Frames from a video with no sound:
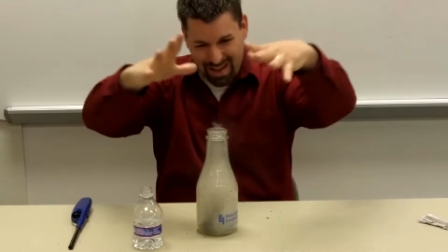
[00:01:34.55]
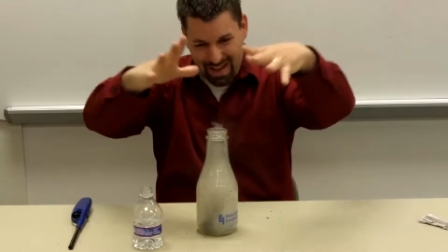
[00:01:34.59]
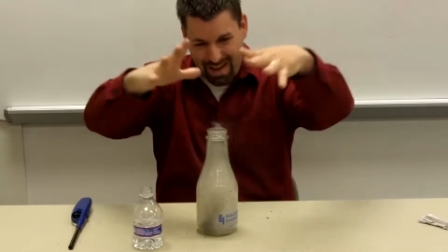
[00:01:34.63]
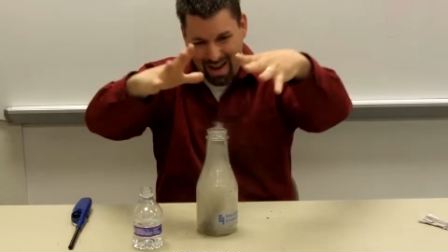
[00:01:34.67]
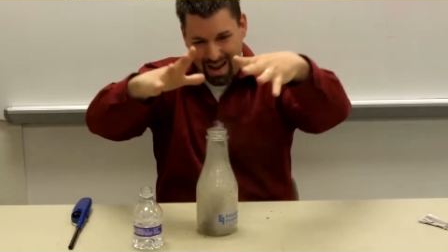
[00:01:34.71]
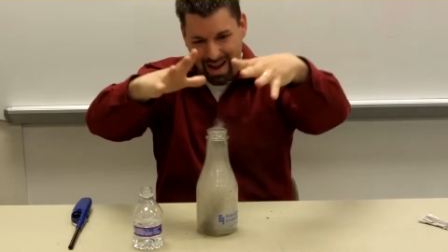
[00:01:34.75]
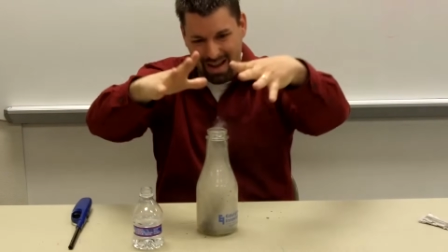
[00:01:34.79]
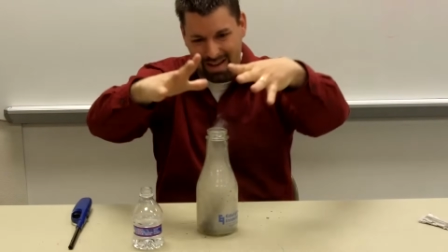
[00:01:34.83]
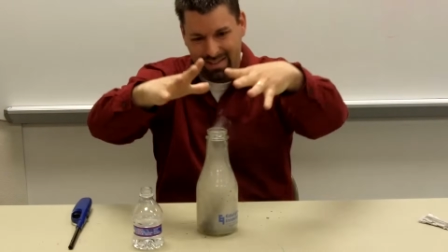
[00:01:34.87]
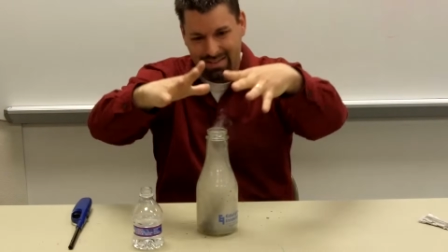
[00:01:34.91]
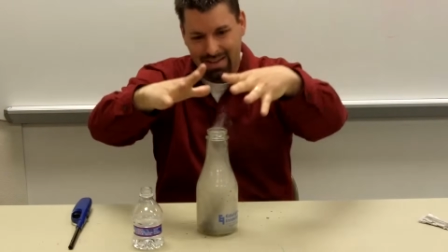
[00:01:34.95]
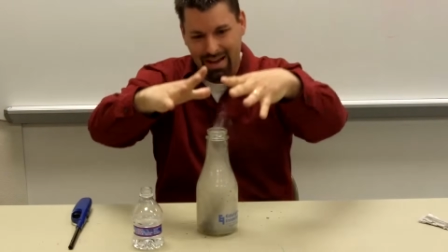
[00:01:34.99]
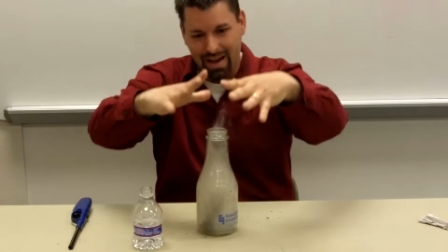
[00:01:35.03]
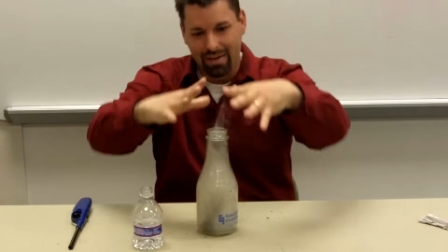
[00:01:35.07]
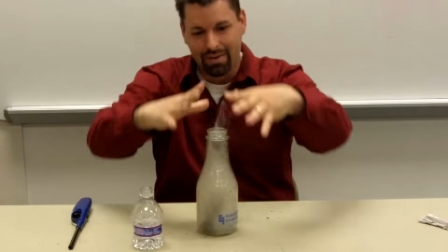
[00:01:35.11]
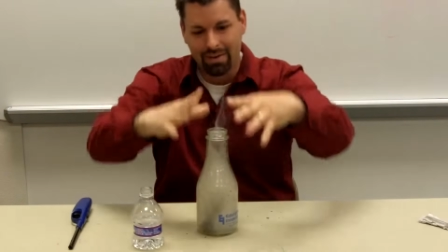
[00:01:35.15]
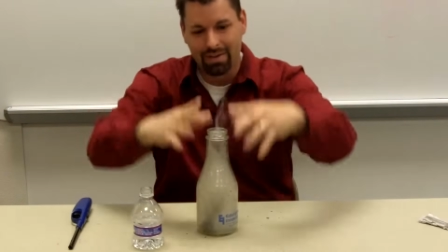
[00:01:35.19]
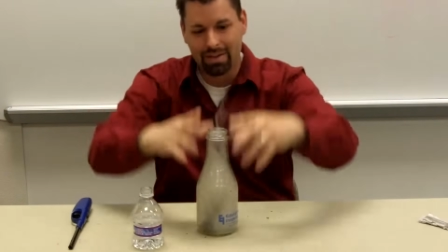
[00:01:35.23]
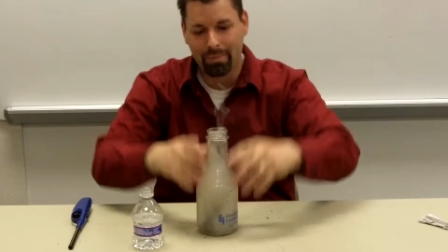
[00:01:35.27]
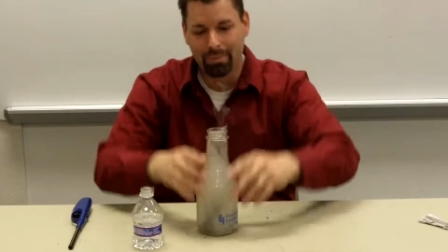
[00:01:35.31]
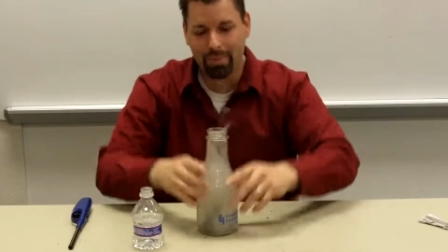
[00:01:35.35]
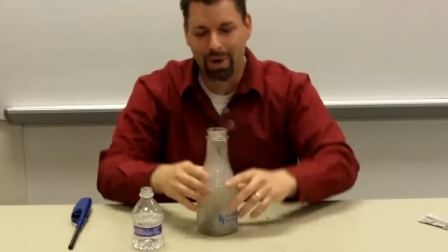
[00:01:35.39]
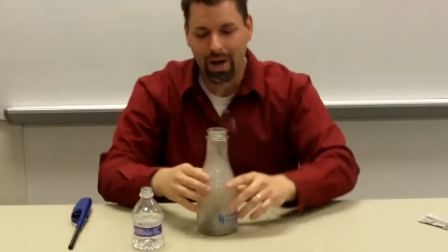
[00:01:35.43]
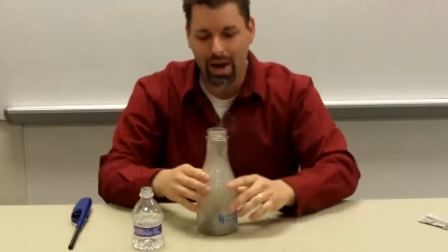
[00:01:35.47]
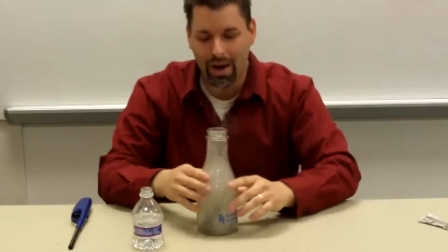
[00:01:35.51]
that egg down
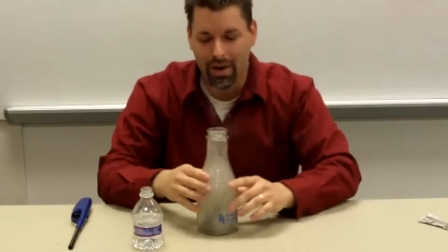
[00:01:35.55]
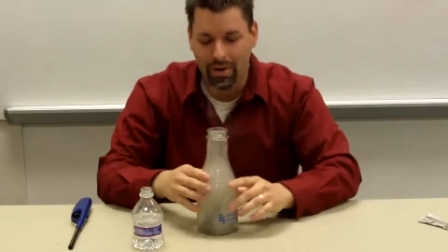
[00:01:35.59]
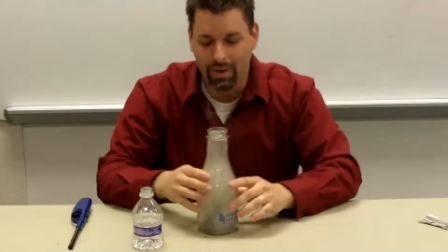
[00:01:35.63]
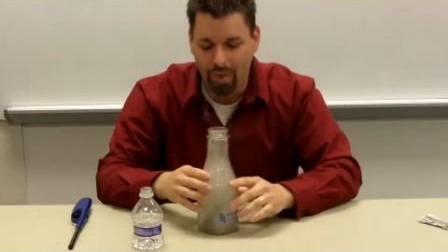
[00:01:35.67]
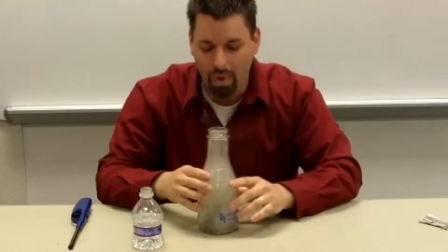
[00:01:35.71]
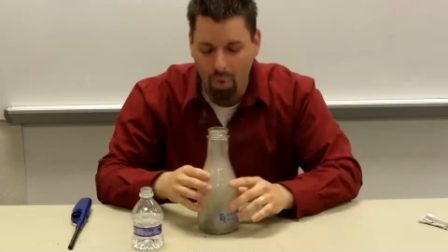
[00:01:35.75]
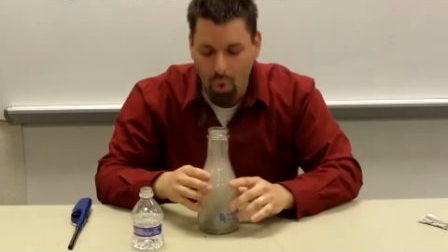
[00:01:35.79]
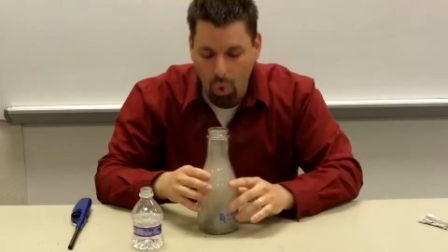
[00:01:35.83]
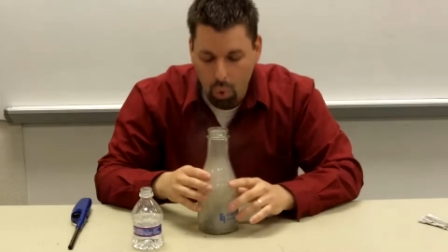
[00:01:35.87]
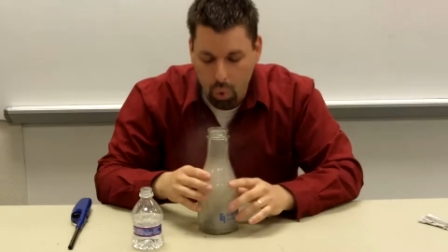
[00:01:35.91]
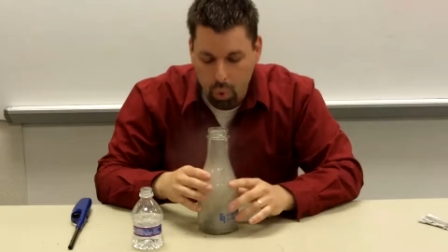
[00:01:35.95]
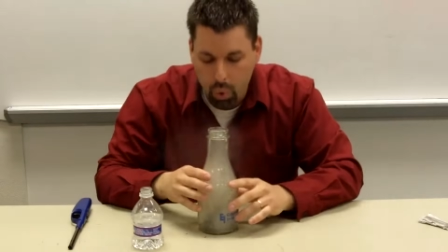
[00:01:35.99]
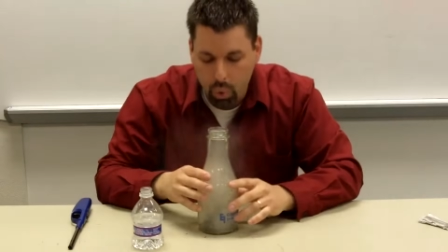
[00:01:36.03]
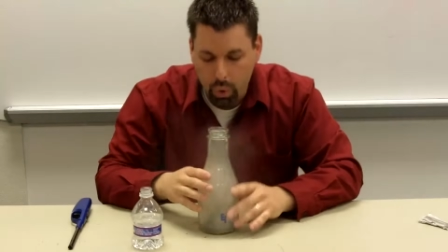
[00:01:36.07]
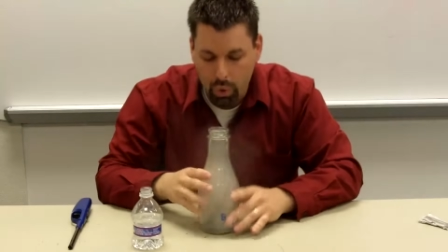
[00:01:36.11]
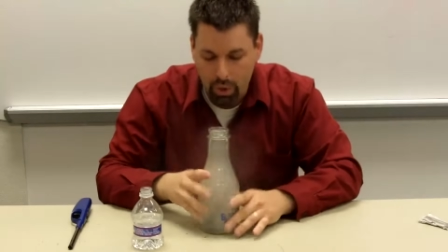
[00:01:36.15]
in the bottle.